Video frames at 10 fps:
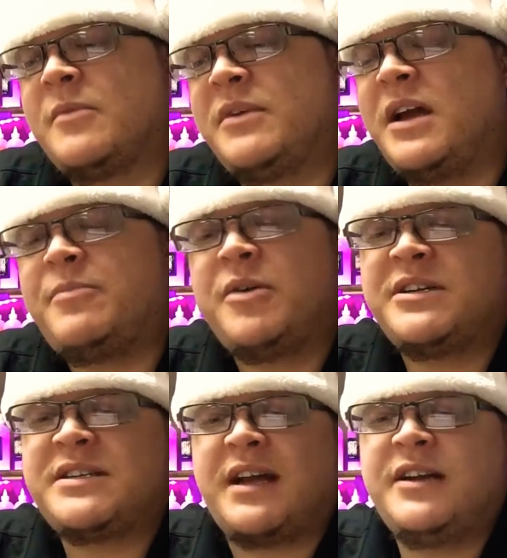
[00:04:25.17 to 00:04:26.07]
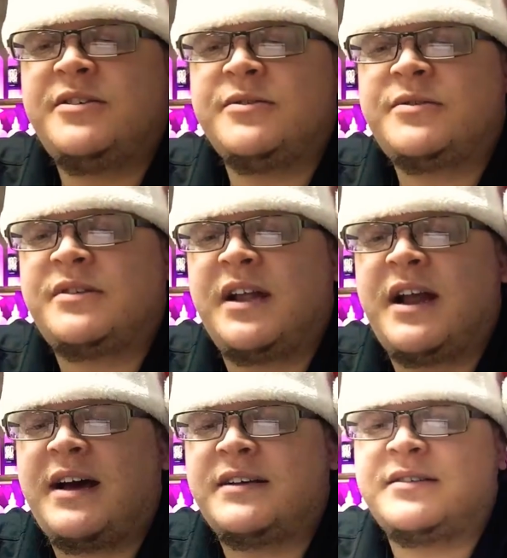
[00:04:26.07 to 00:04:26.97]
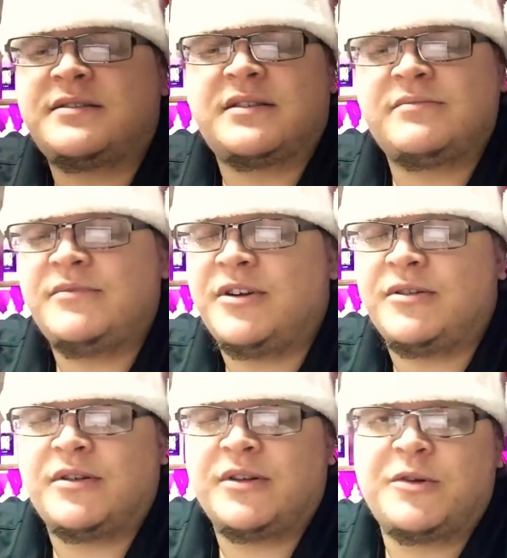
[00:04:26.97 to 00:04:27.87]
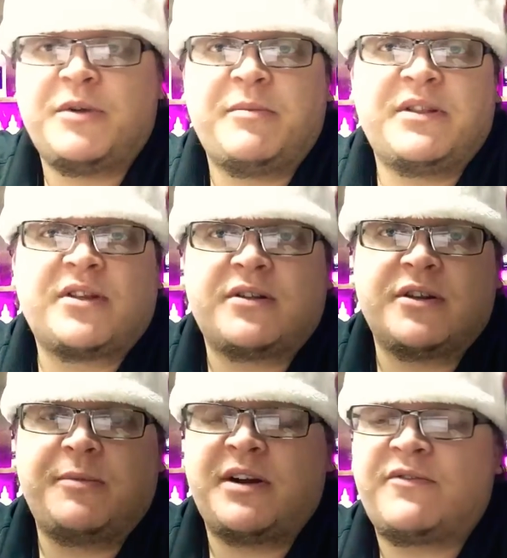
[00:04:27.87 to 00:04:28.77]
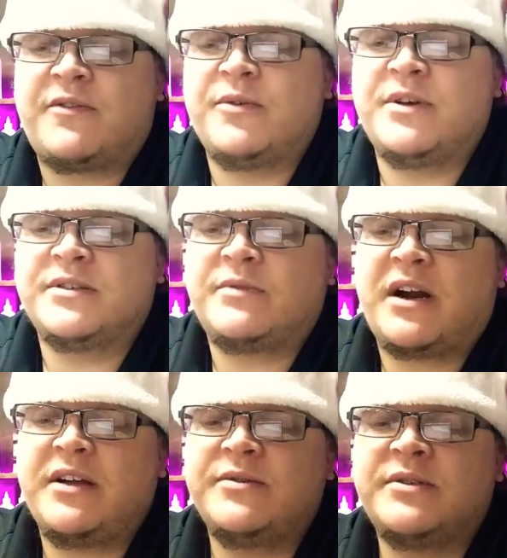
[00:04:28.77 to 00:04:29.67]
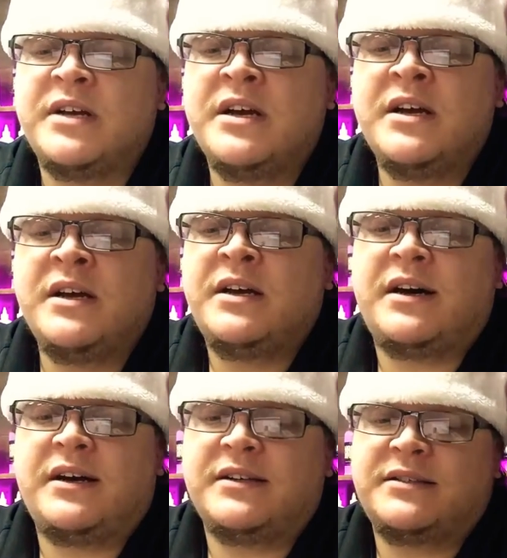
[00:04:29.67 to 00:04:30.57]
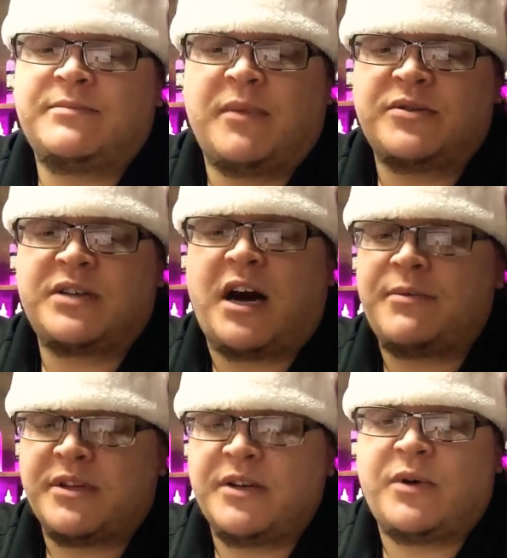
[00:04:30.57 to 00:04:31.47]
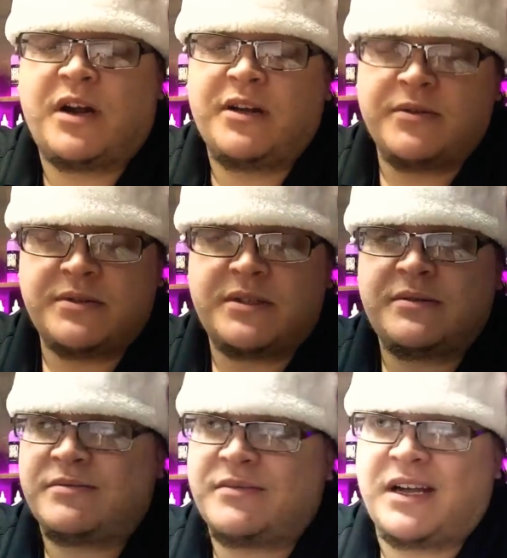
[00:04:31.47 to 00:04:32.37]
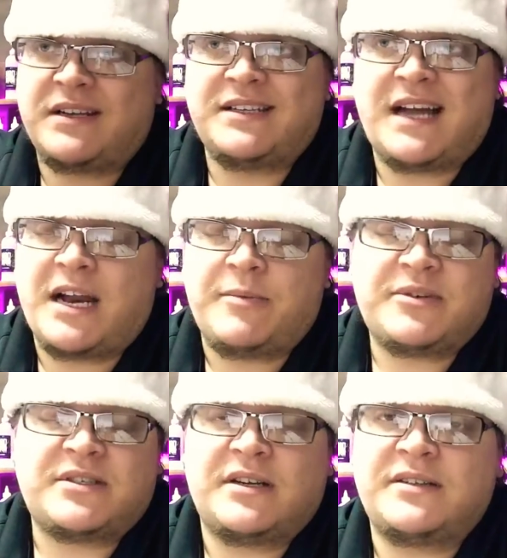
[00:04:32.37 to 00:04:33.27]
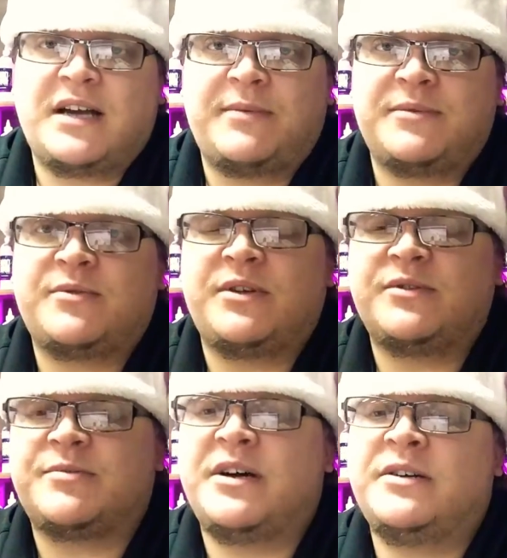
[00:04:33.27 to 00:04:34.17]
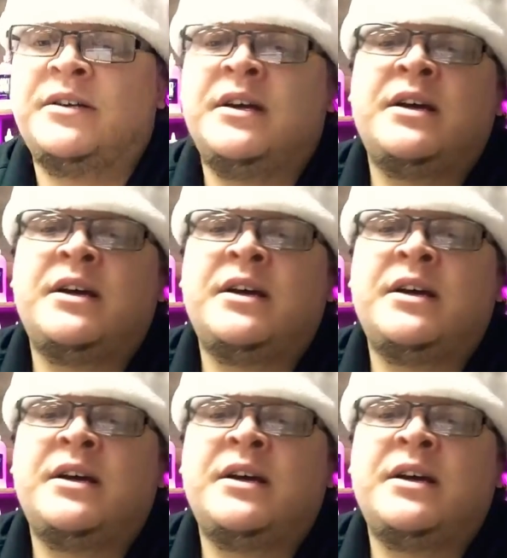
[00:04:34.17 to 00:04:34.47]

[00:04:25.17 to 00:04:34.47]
yeah, pretty much any juice that has, you know, a little bit of menthol, a little bit of fruit is what I use. It's most commonly what I use, like 90% of the time it's what you'll smell.